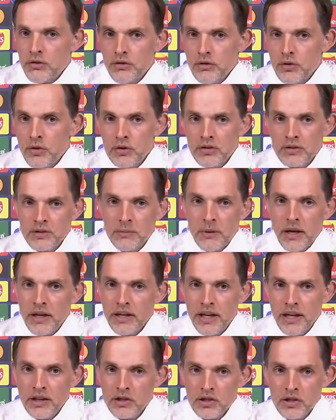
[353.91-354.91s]
of course, by
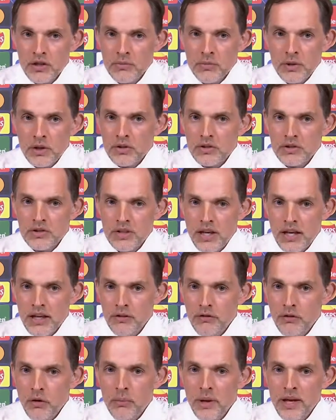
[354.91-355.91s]
nature, because
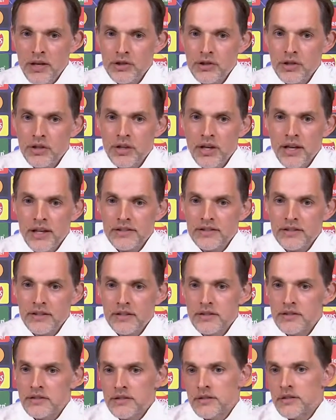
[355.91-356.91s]
any formation has
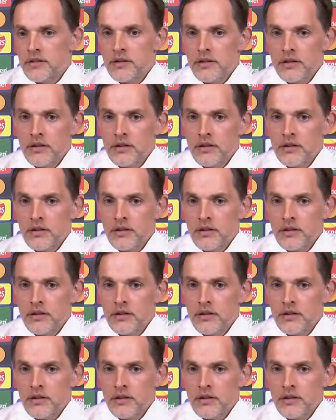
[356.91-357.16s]
its